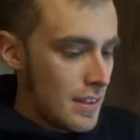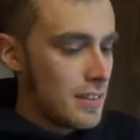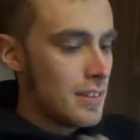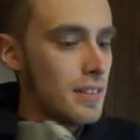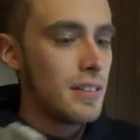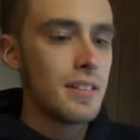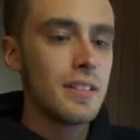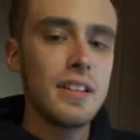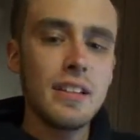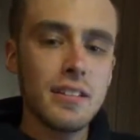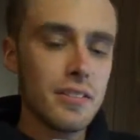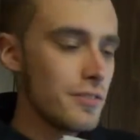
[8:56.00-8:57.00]
That's a
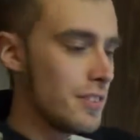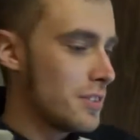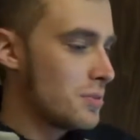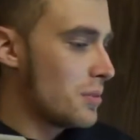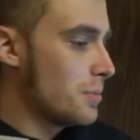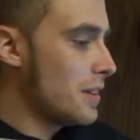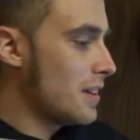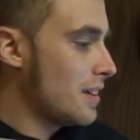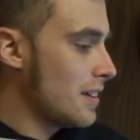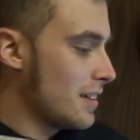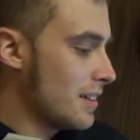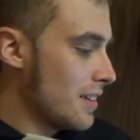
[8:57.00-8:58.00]
neat little face form there.
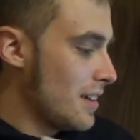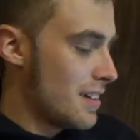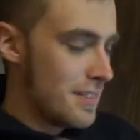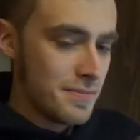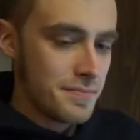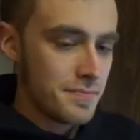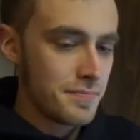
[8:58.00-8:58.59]
I like that.